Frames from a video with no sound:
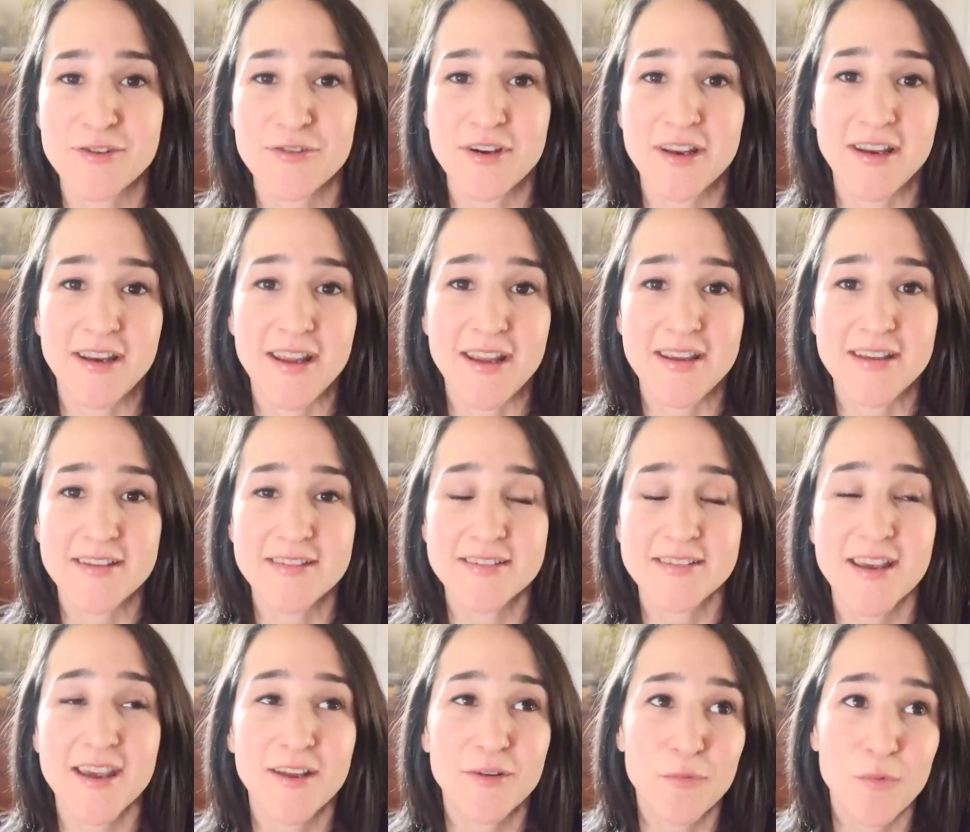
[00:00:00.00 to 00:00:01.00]
30
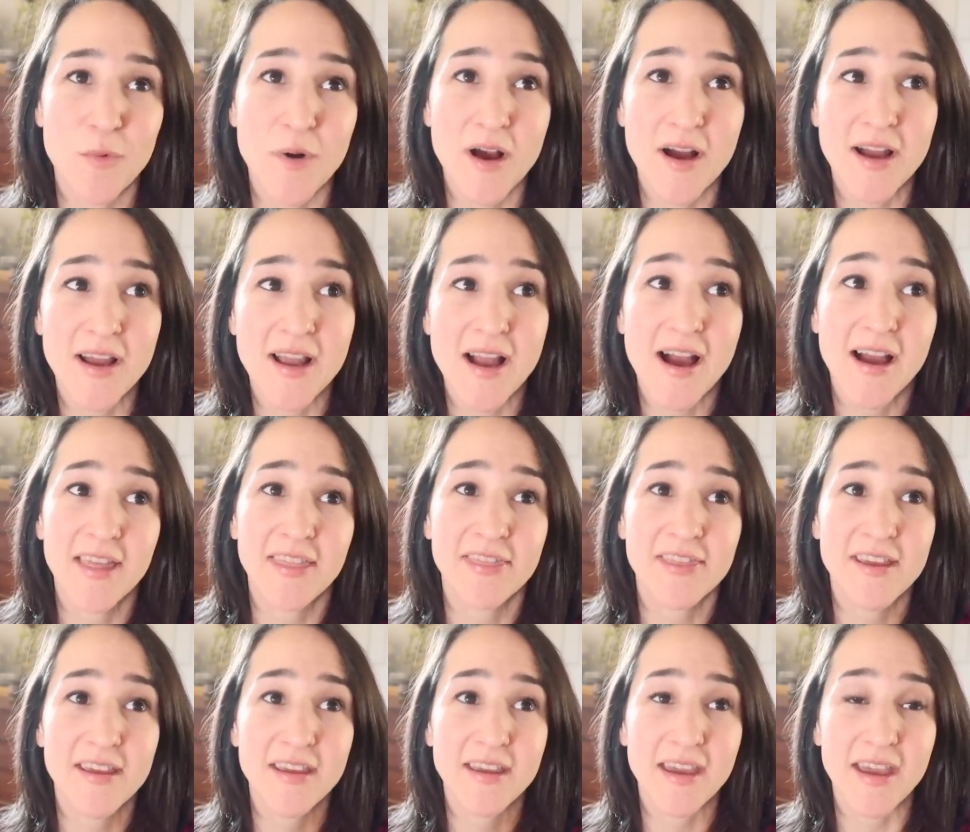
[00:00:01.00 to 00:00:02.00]
days and why I
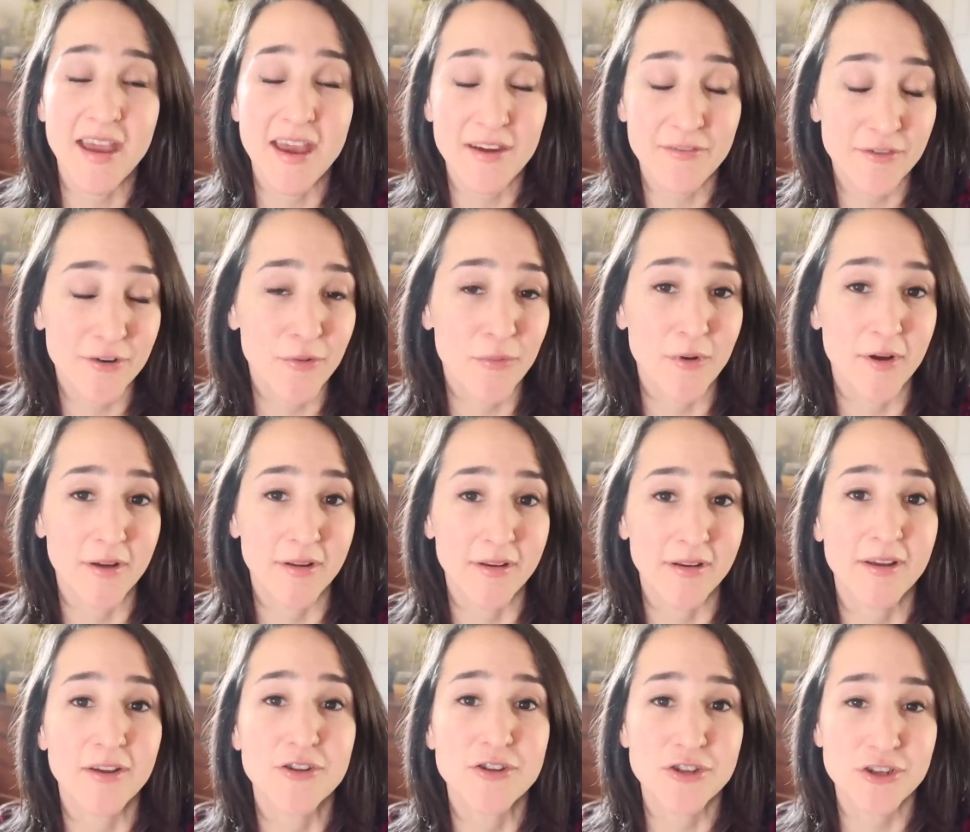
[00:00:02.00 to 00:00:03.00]
think
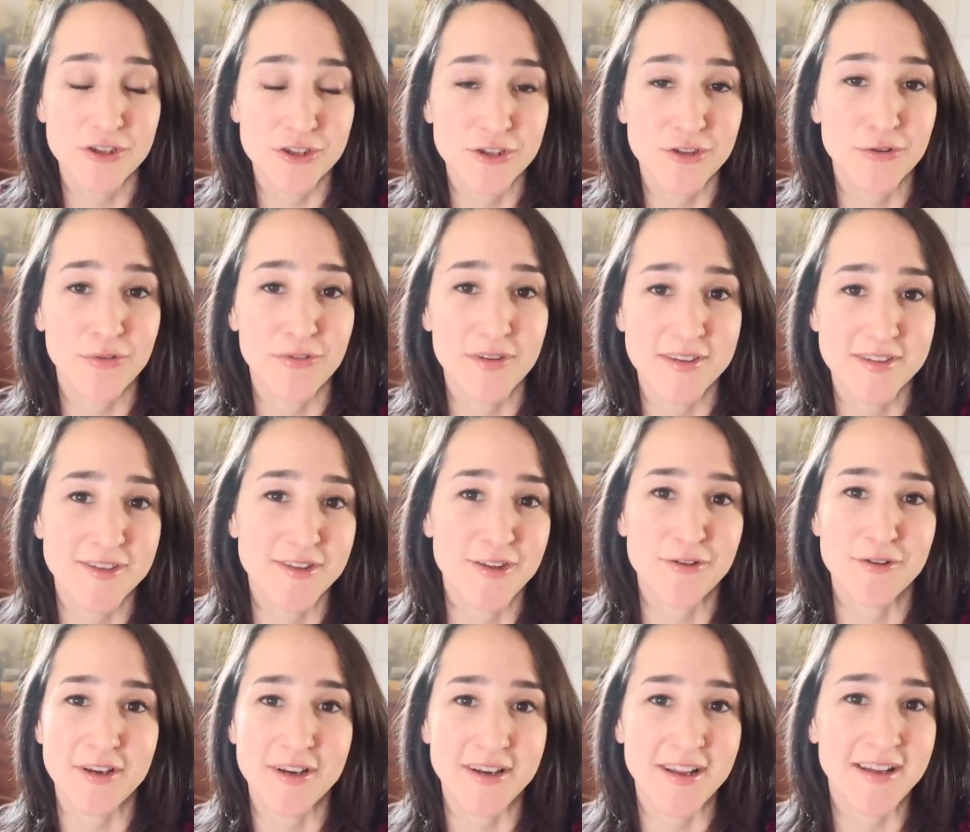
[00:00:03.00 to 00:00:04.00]
everyone should do this
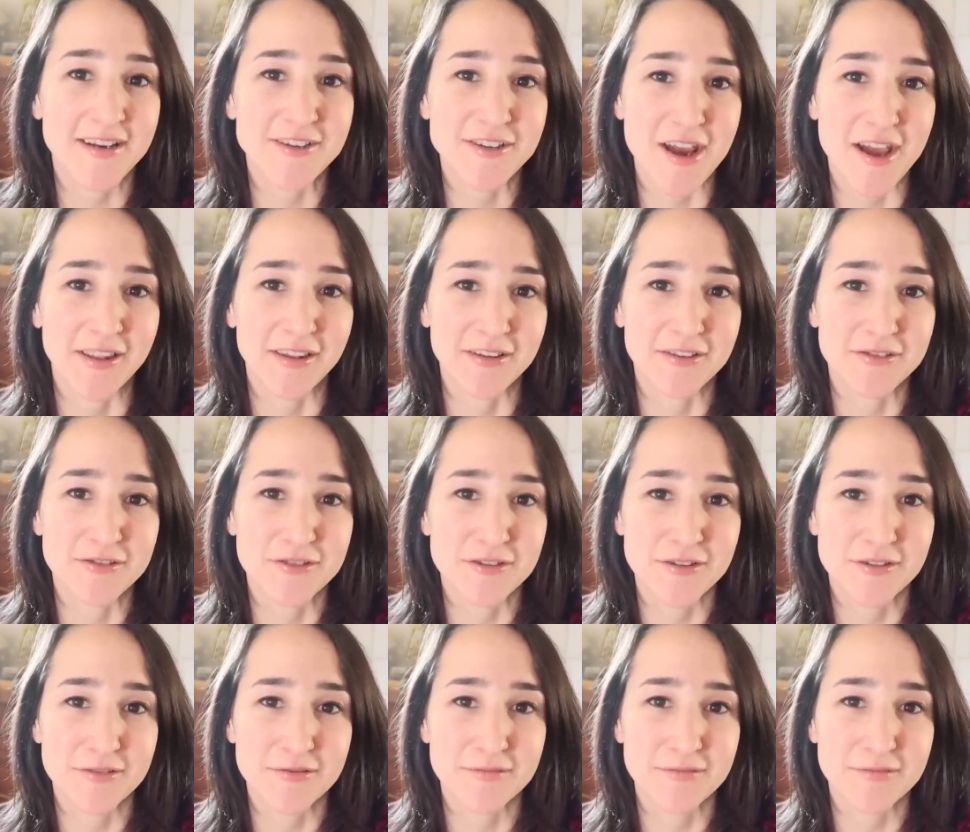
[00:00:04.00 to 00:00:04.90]
30-day challenge.